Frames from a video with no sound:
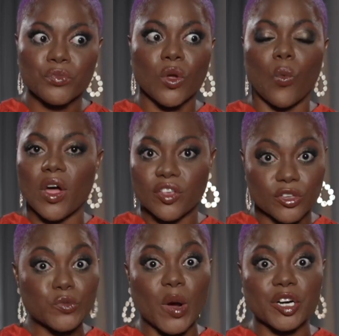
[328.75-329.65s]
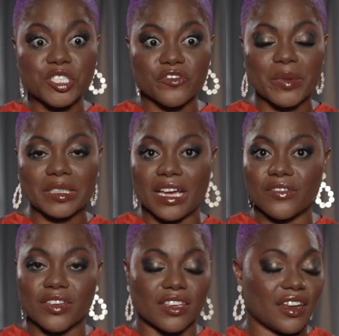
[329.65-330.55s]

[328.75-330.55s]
One of those parts of my life, and again,